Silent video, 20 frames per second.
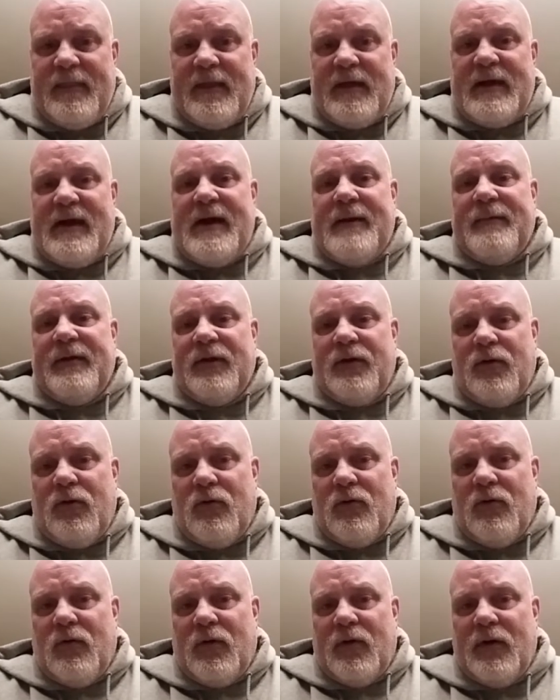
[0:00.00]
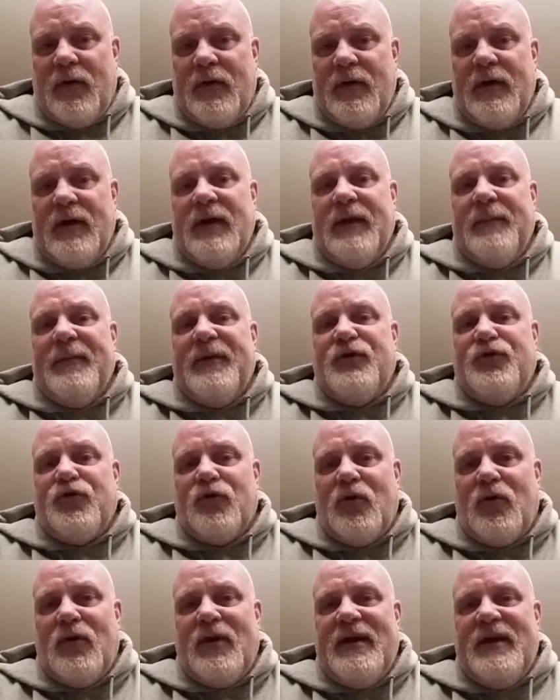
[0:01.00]
Common Core in the
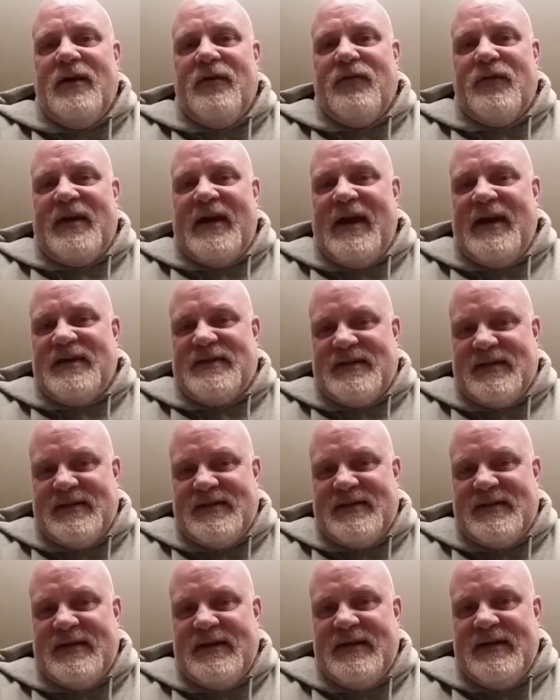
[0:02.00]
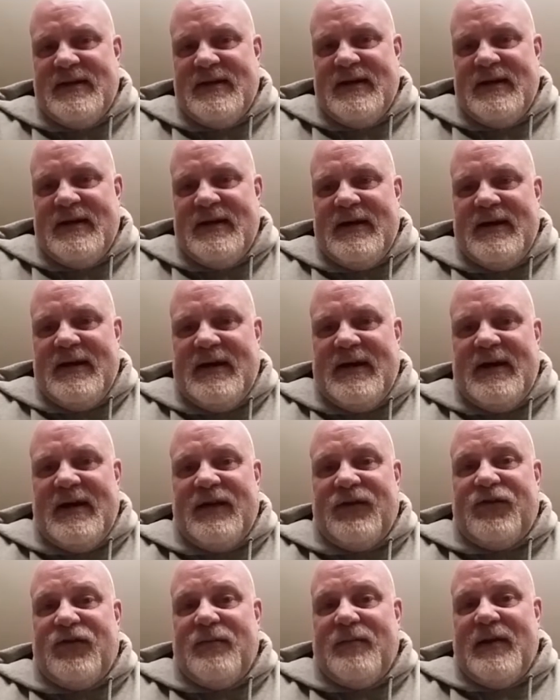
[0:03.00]
majority of cases
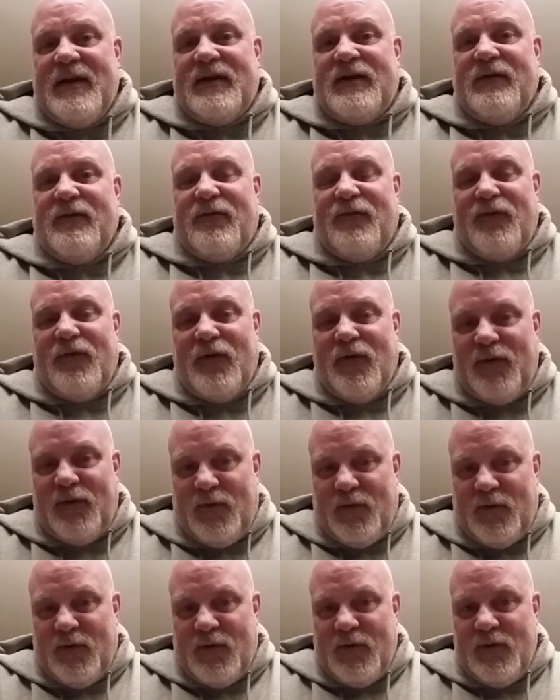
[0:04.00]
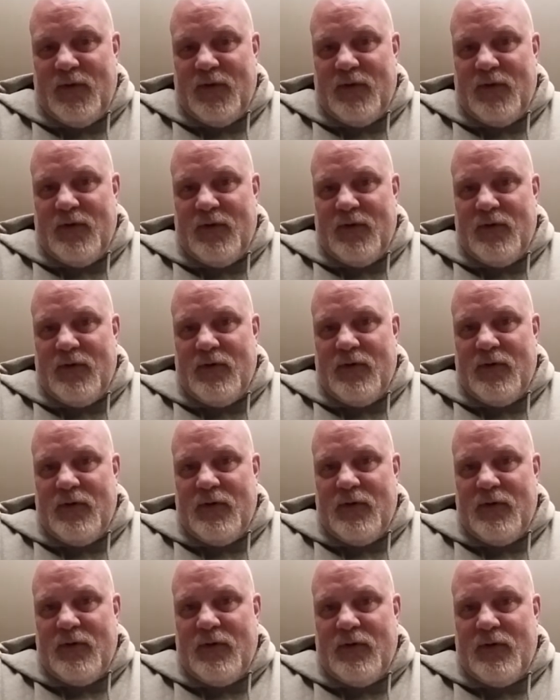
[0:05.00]
and cement it further
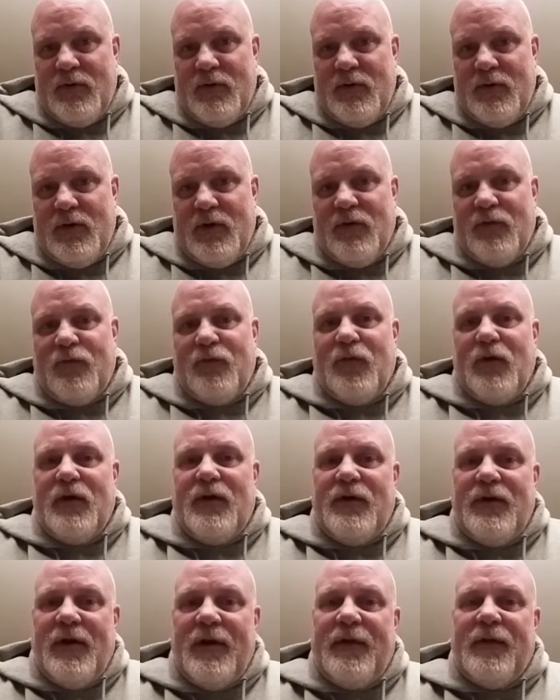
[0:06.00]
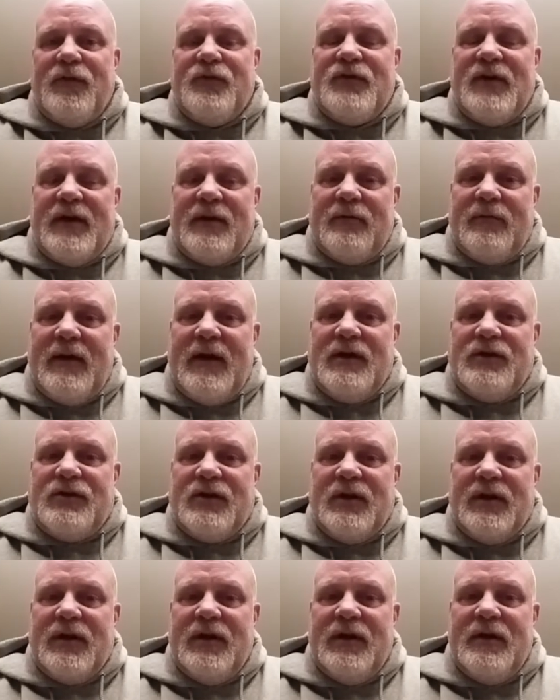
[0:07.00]
for another
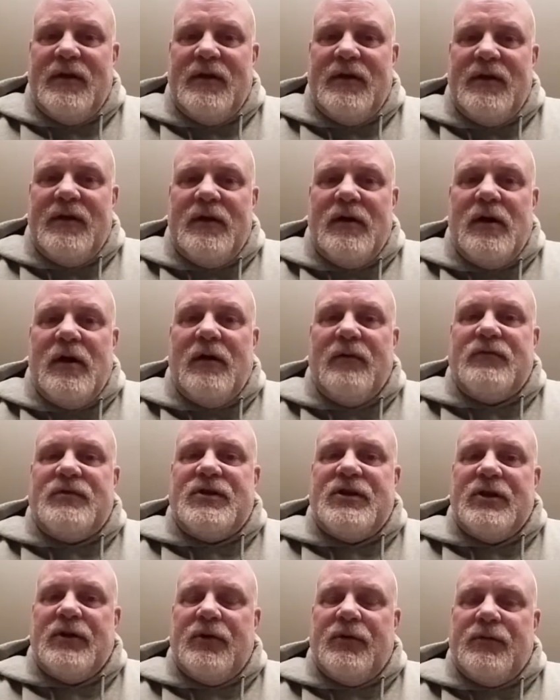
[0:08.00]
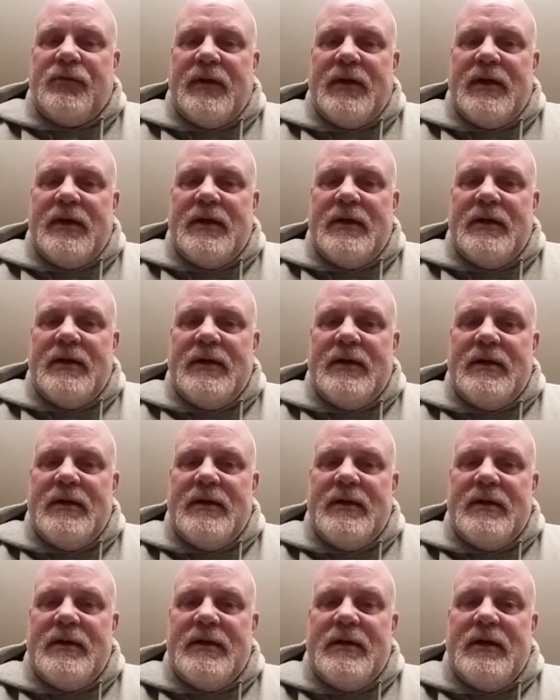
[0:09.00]
generation of children.
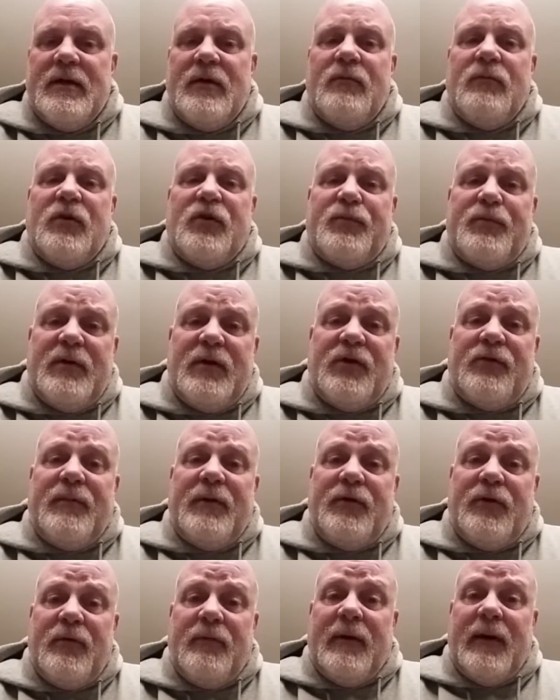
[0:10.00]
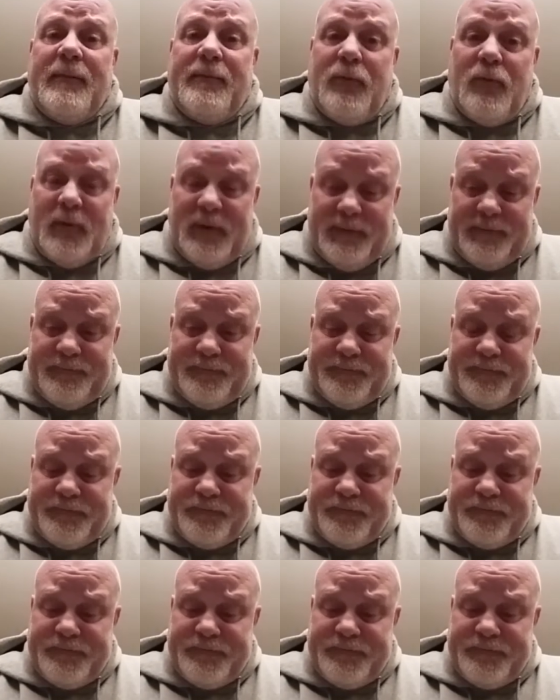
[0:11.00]
Which brings me to my point.